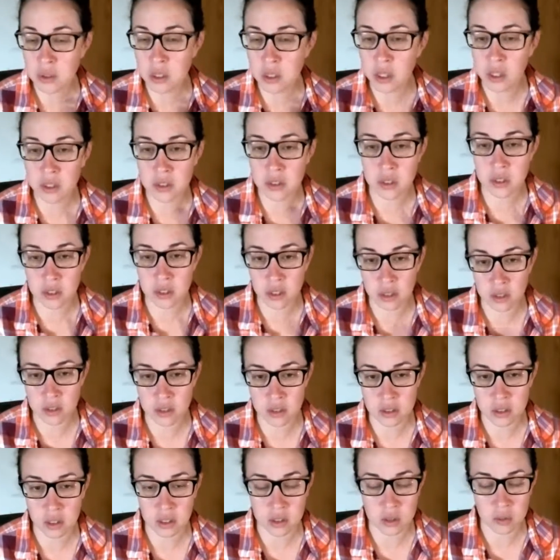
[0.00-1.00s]
tons and tons
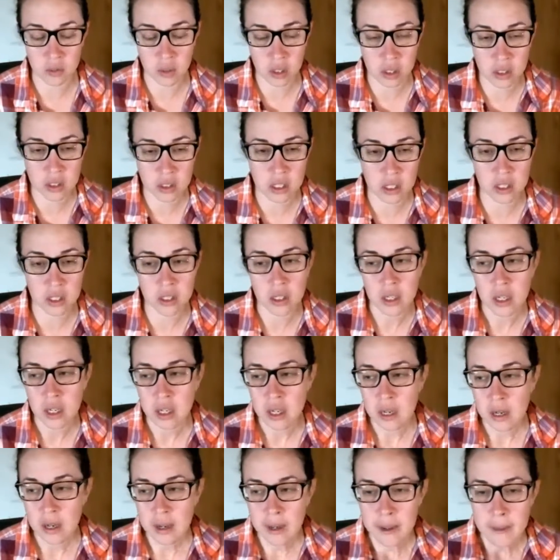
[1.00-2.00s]
and tons of content,
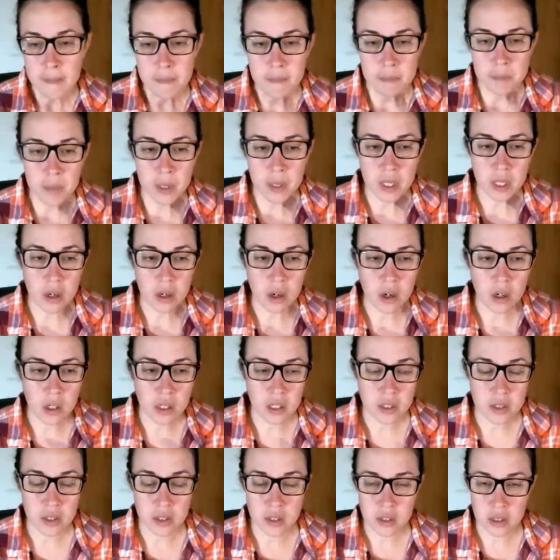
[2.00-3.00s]
but aren't
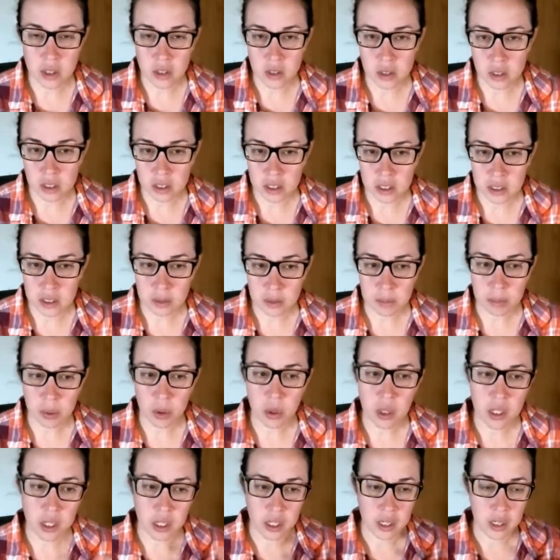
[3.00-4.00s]
necessarily
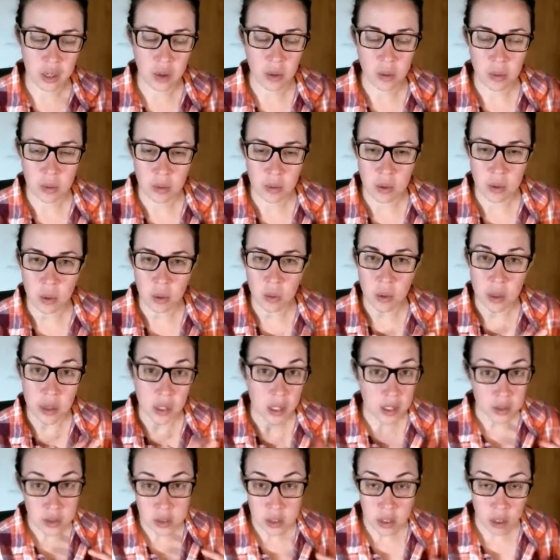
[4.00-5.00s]
putting it out, with
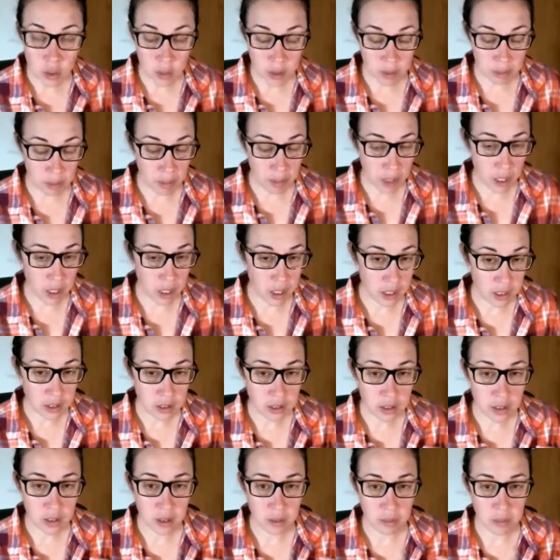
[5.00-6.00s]
SEO in mind.
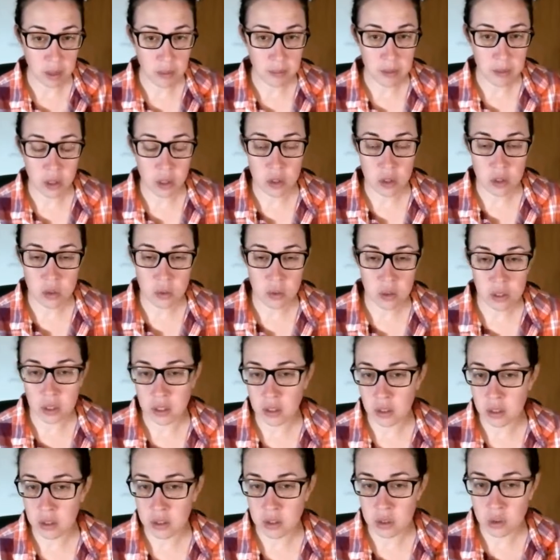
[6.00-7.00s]
Maybe they're doing
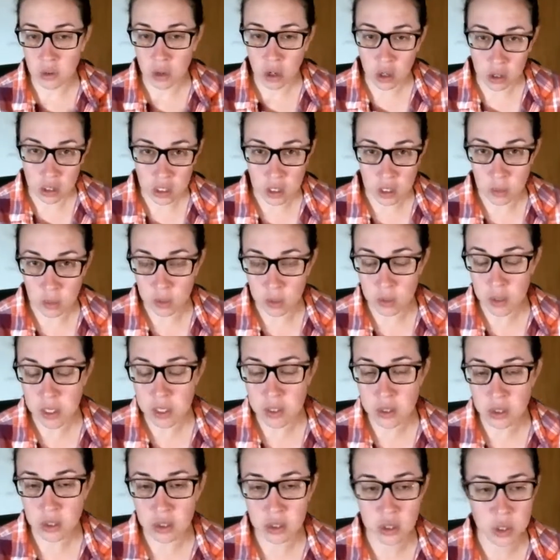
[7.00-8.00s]
strong keyword
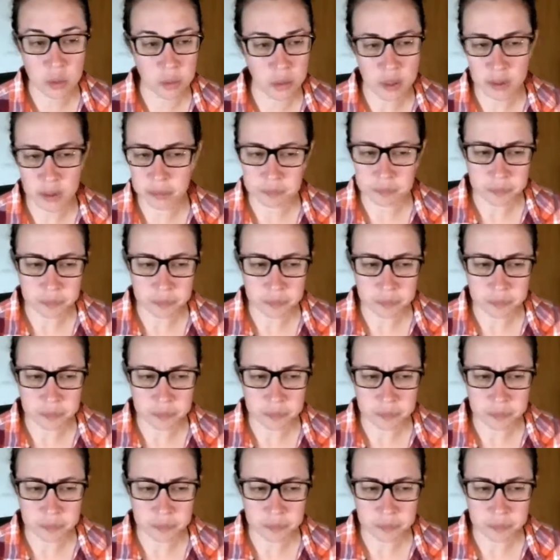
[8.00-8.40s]
research, but